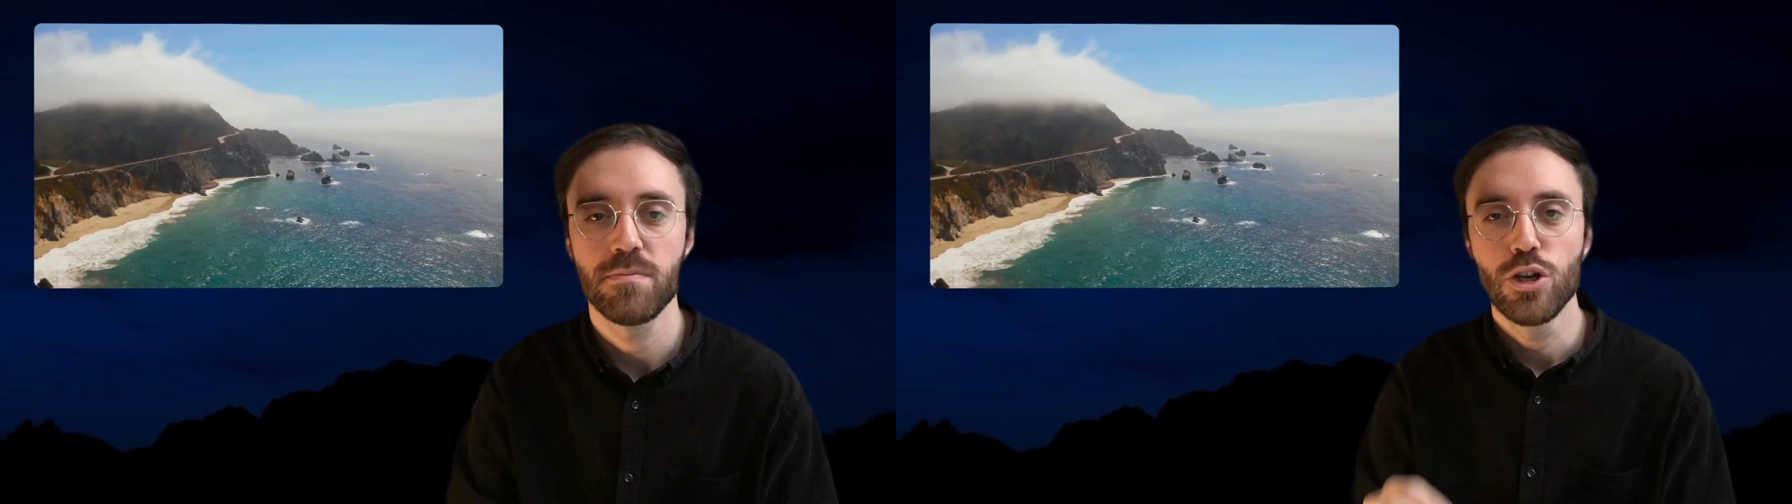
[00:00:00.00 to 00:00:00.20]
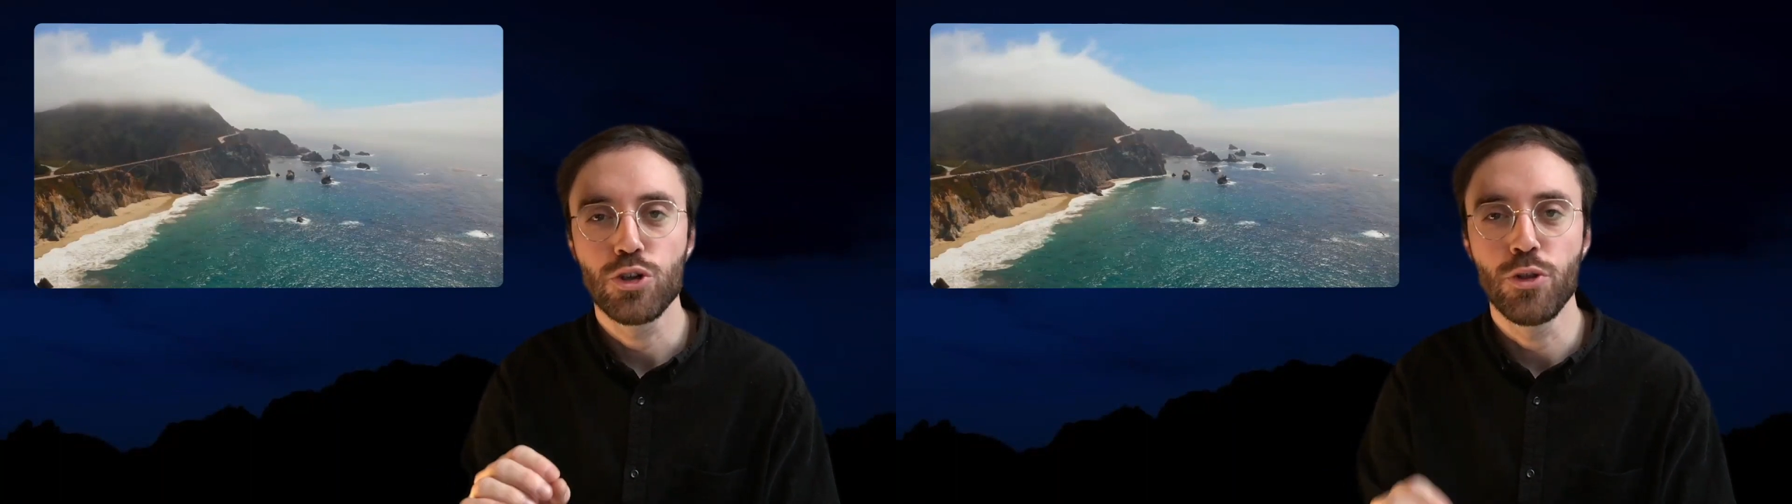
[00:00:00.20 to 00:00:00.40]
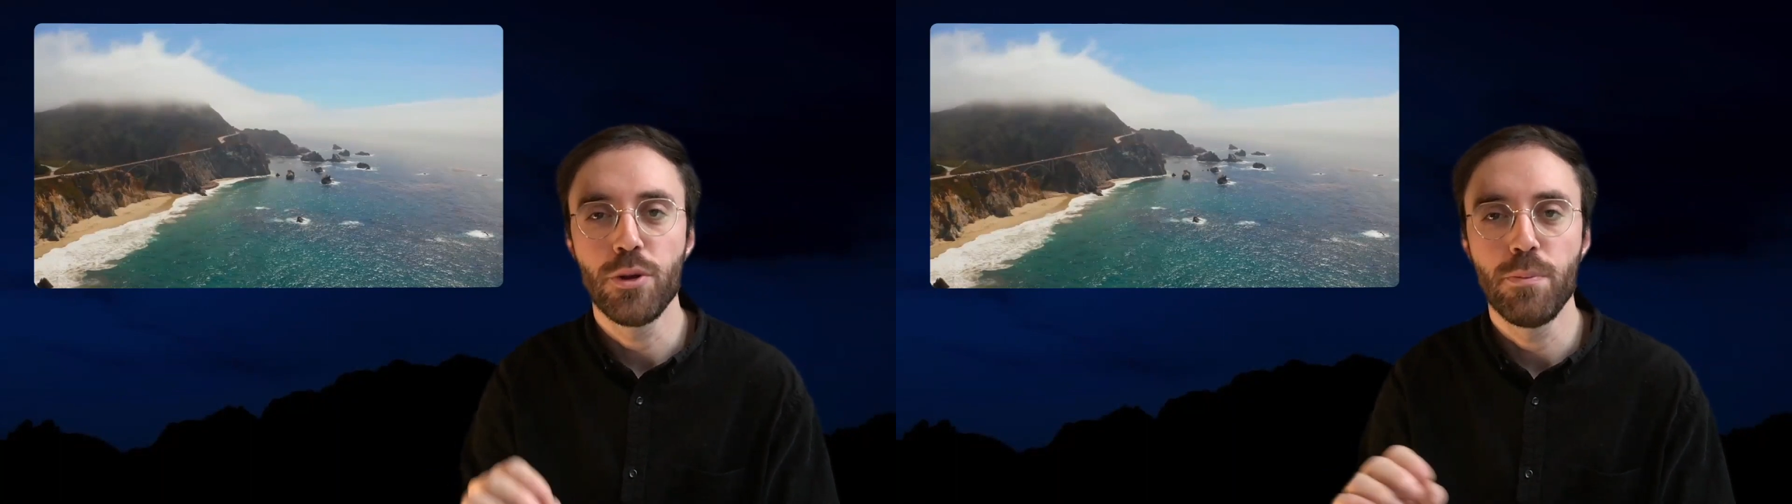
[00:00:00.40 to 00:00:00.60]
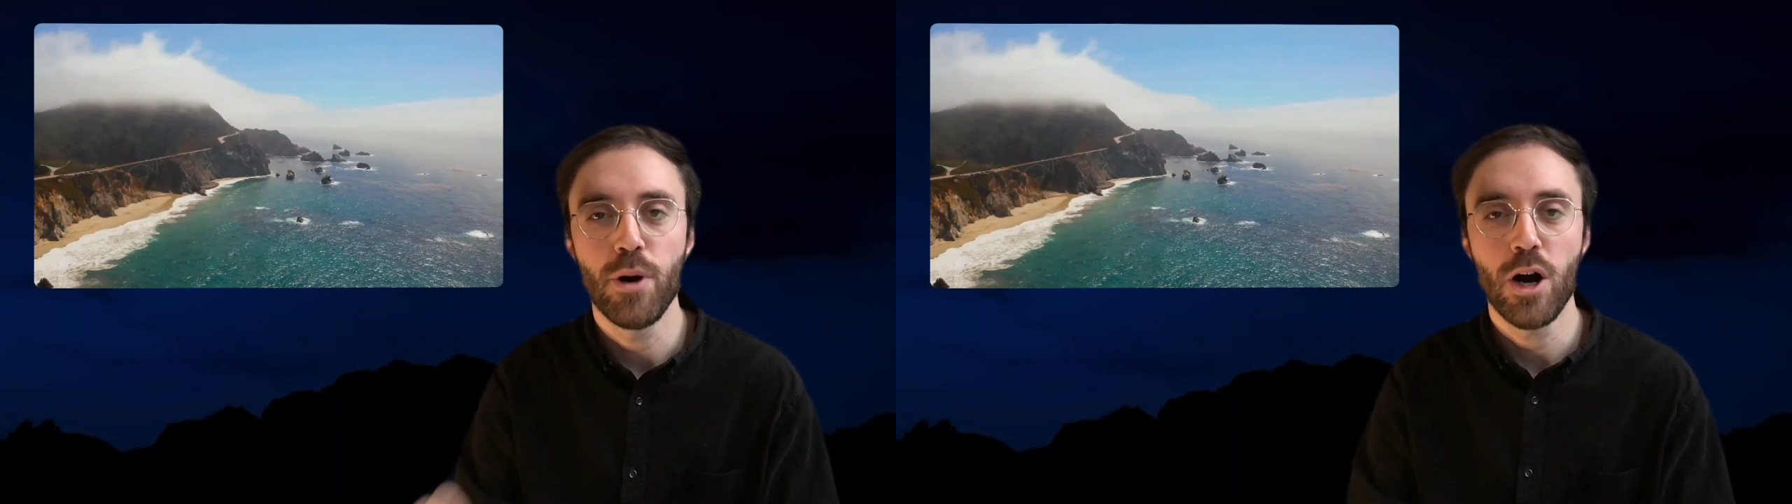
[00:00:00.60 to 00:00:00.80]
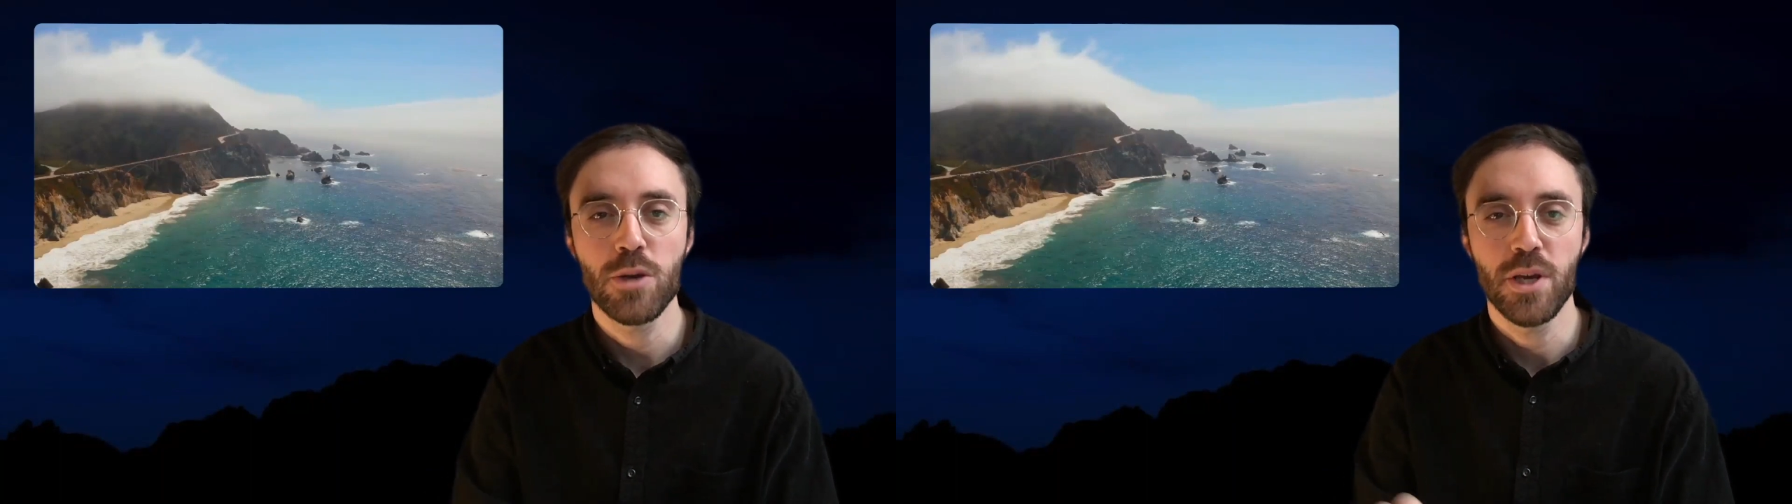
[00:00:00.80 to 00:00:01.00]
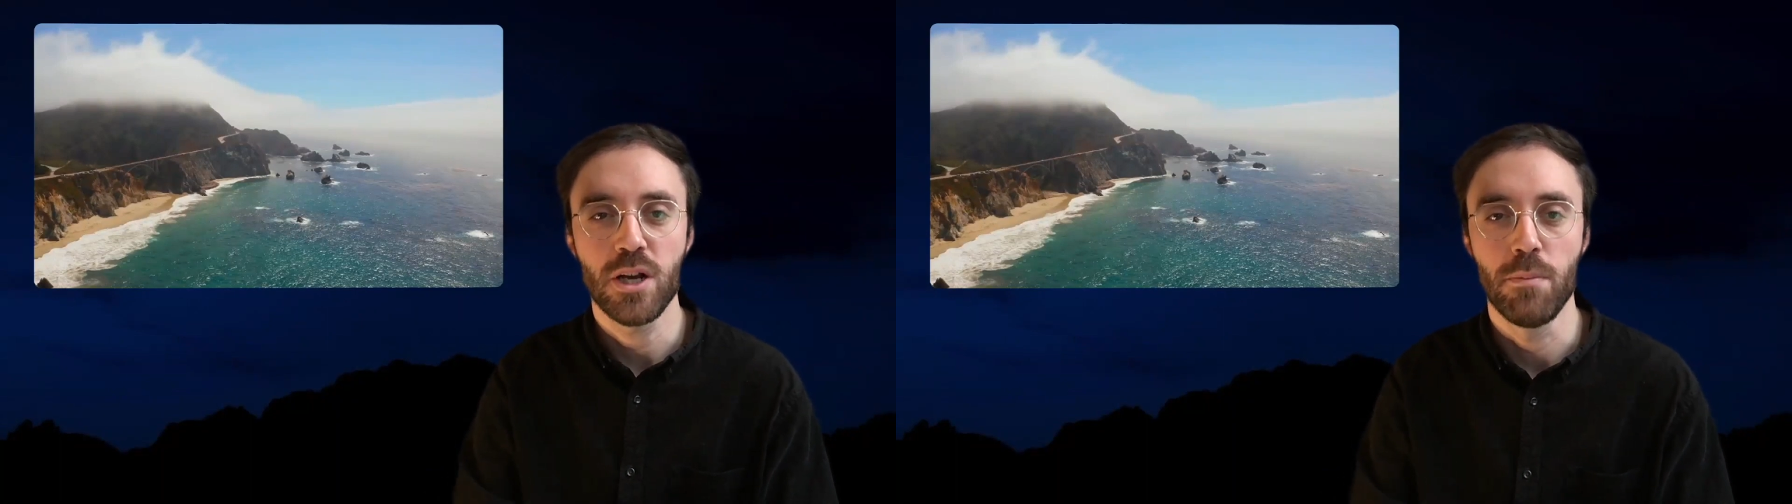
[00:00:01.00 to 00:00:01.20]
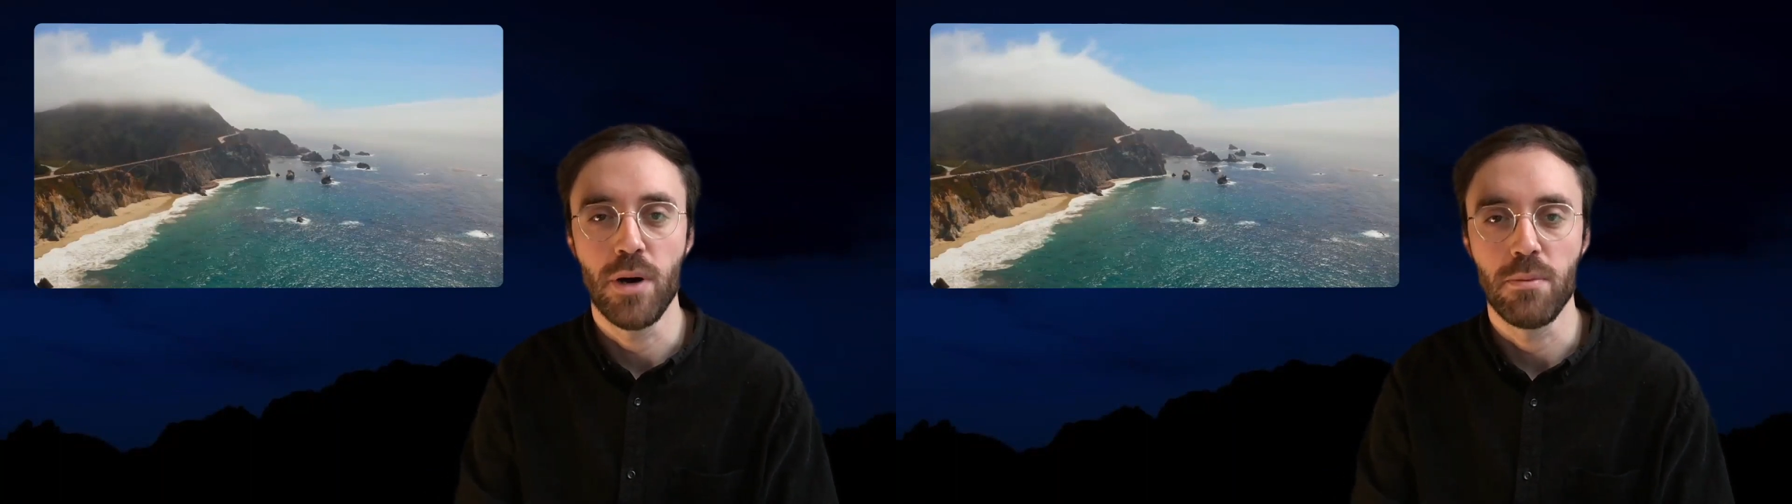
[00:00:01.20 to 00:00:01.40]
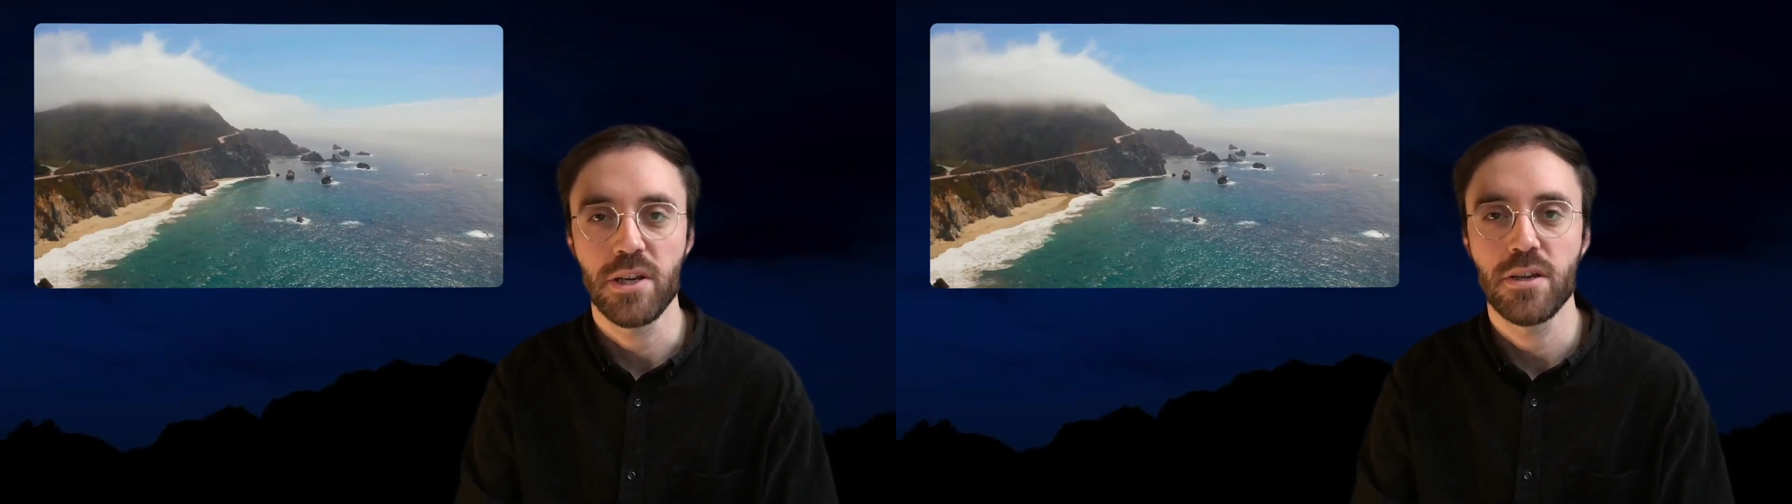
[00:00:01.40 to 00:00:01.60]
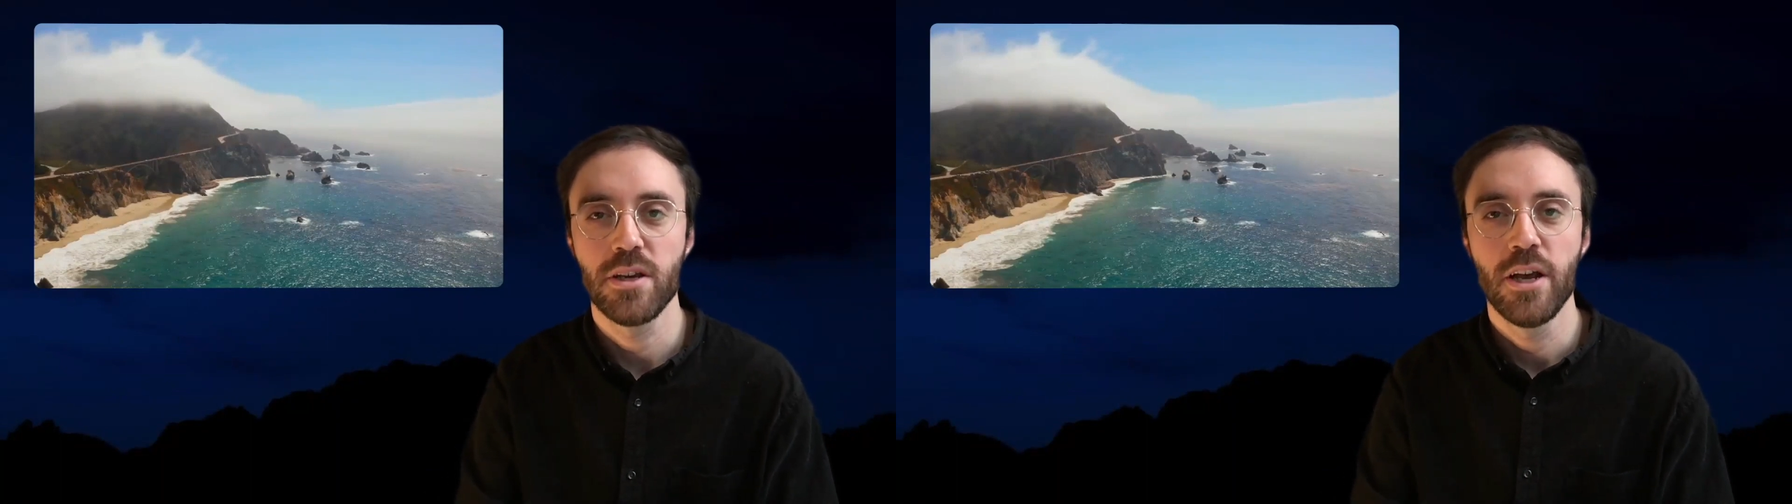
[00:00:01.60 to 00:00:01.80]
Should the bug become public,